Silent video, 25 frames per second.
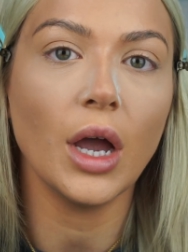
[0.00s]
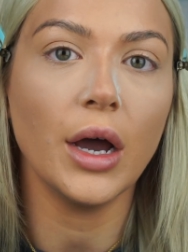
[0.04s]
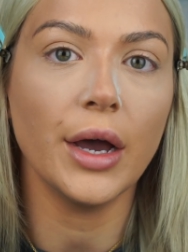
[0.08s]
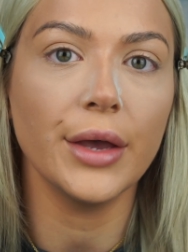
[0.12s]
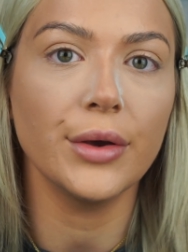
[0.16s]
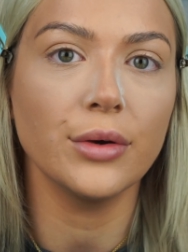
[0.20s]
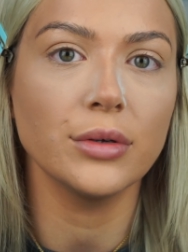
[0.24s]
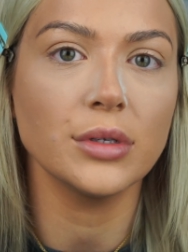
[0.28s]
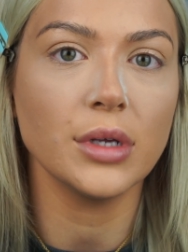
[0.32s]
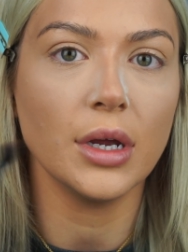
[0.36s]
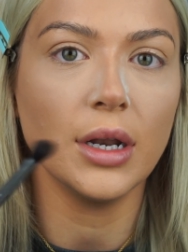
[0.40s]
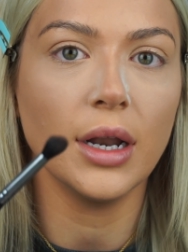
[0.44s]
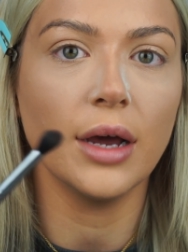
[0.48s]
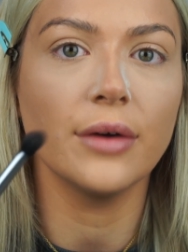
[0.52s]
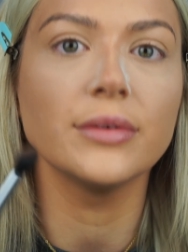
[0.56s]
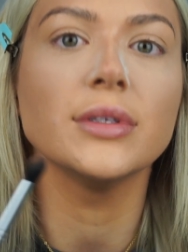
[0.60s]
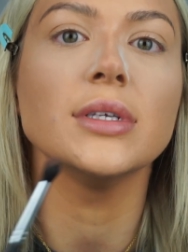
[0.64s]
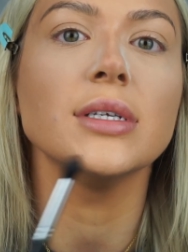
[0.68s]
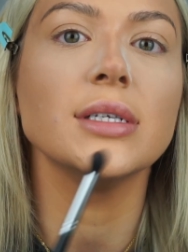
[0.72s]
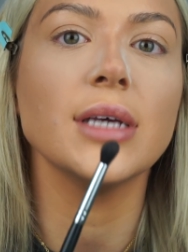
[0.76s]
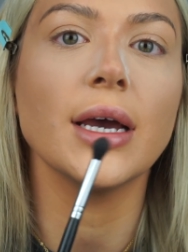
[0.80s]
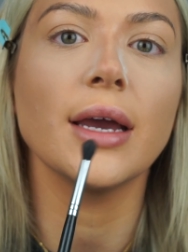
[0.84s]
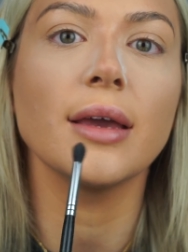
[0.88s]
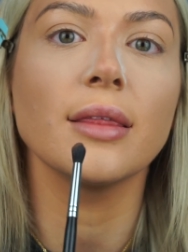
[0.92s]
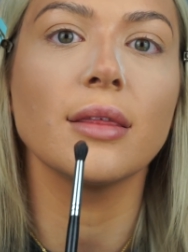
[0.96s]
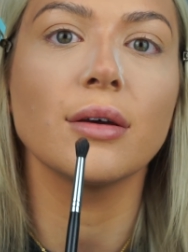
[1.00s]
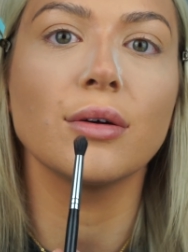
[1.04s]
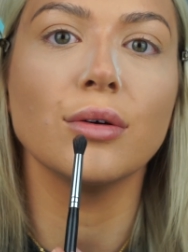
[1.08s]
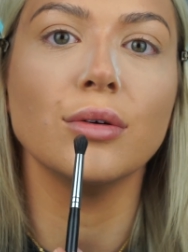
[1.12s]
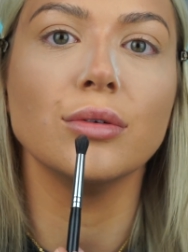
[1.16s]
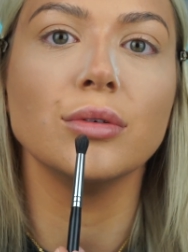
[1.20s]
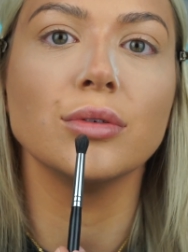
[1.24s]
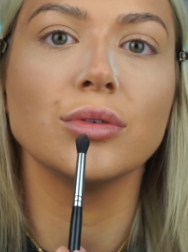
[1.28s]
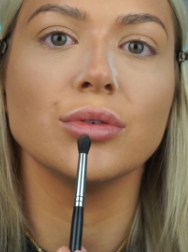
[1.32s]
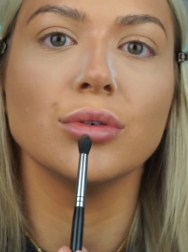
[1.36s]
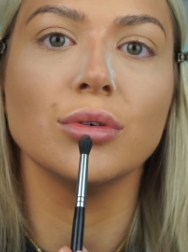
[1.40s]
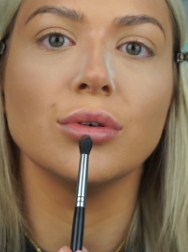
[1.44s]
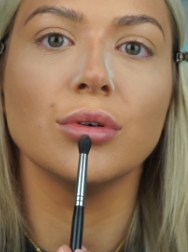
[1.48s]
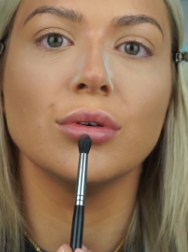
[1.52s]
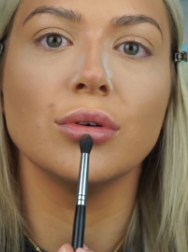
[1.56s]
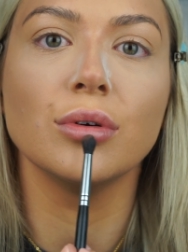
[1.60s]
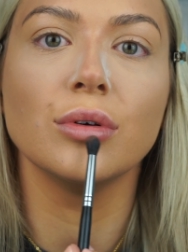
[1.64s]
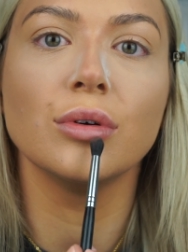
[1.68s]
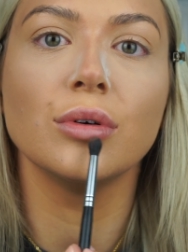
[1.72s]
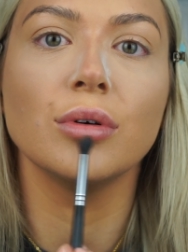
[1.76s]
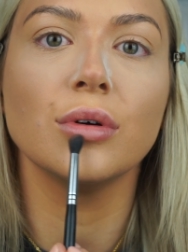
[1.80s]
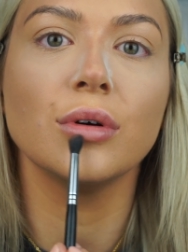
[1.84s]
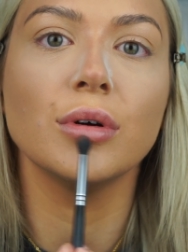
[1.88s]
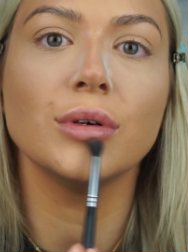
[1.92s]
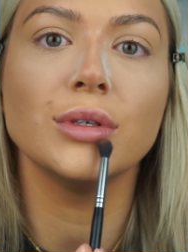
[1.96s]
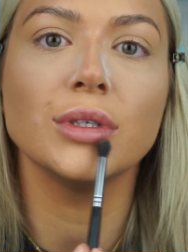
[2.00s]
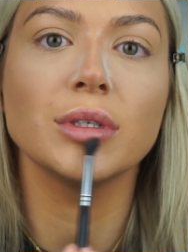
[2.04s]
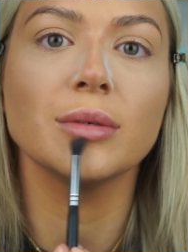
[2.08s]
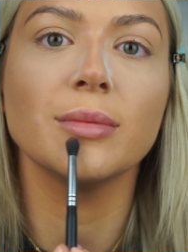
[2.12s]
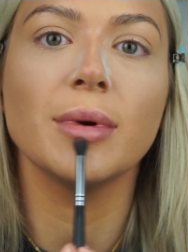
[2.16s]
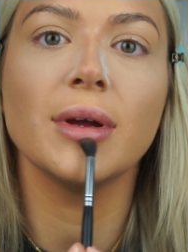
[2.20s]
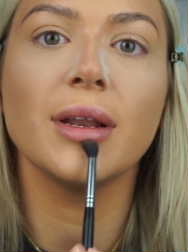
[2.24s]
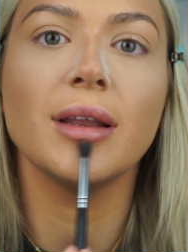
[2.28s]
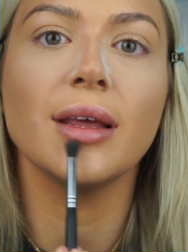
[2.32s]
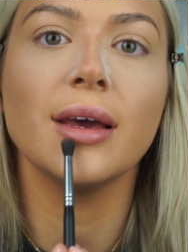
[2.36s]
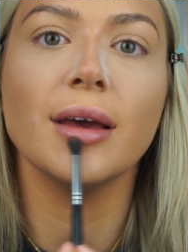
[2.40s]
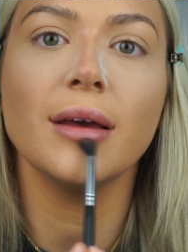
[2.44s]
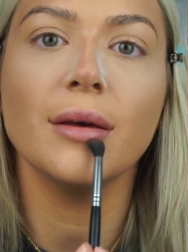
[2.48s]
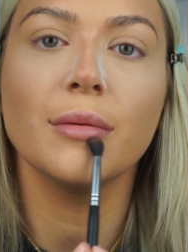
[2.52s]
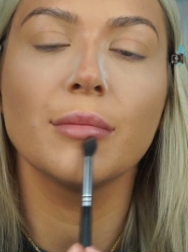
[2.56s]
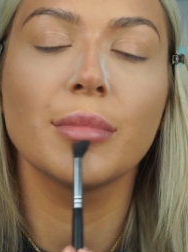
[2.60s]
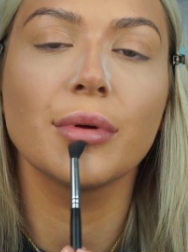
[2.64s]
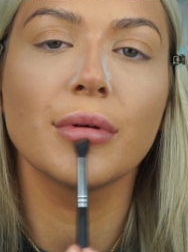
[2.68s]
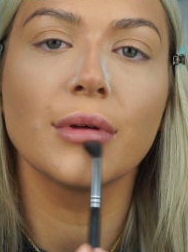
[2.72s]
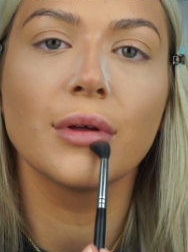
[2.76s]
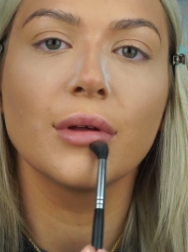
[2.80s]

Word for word: I also love to take the contour under my lip.